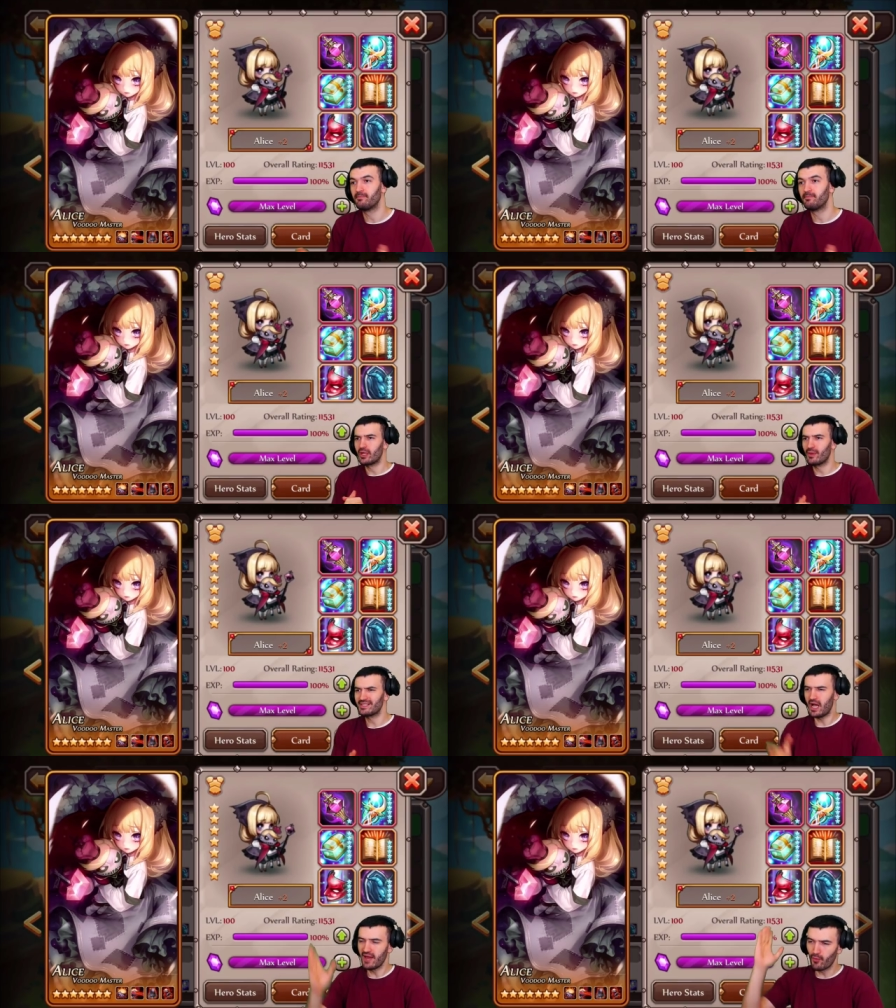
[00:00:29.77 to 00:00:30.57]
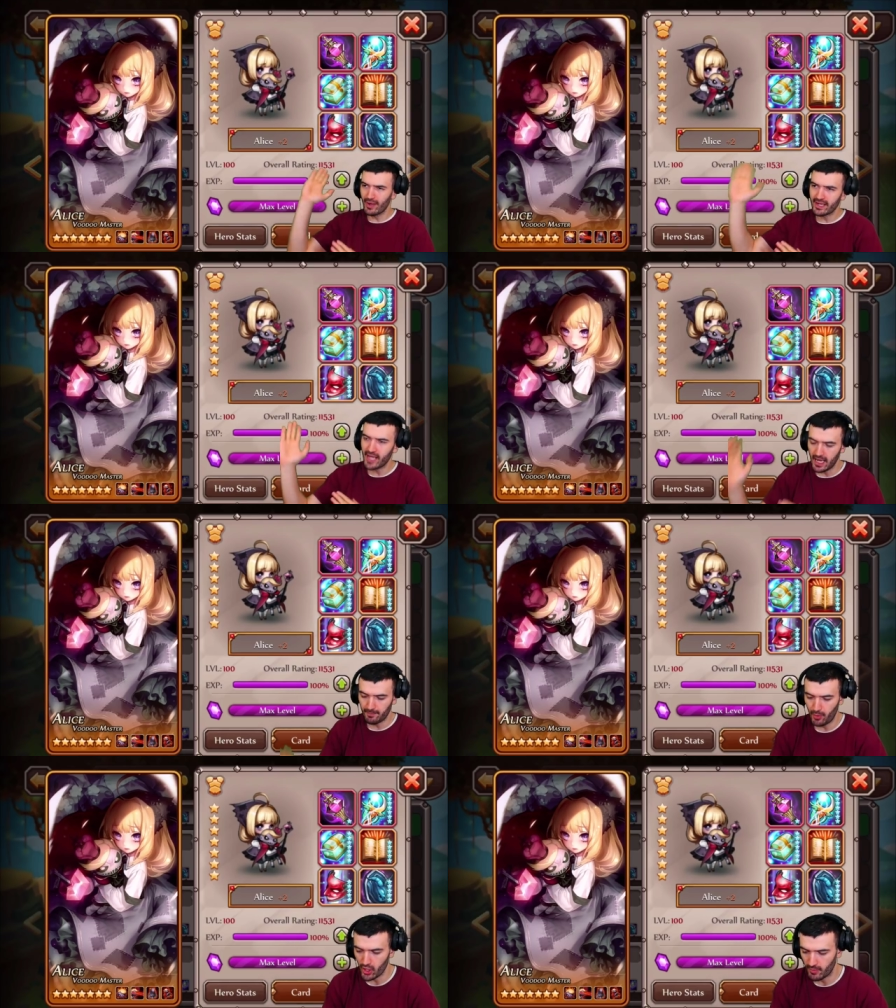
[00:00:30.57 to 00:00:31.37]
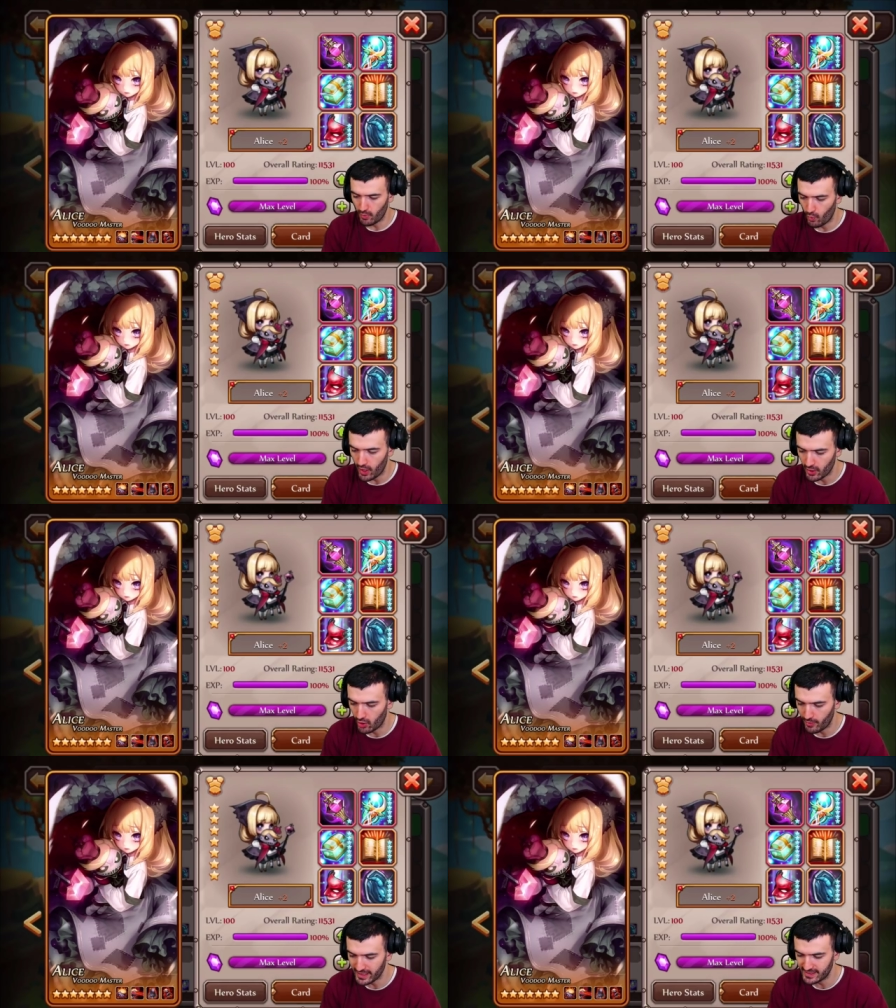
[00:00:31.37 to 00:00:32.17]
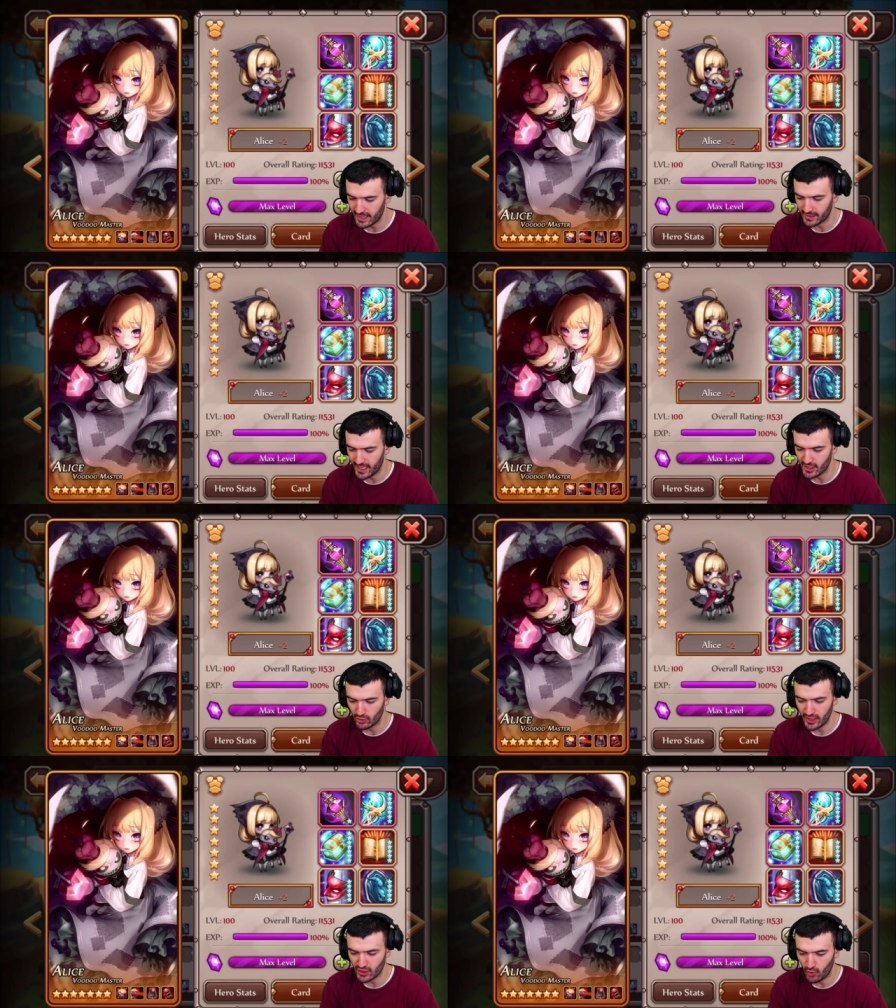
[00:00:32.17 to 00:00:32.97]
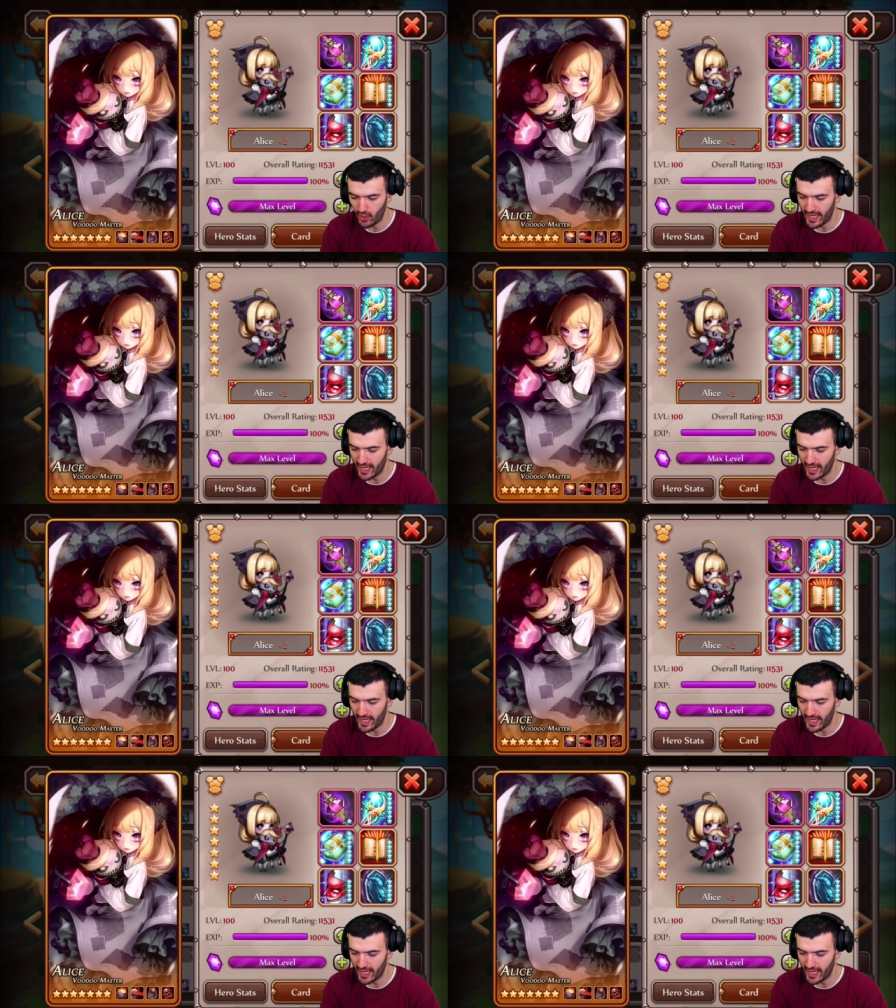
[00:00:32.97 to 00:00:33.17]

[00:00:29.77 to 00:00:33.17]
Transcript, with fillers: So anyways, I've already gotten part number one already set, guys. So let's go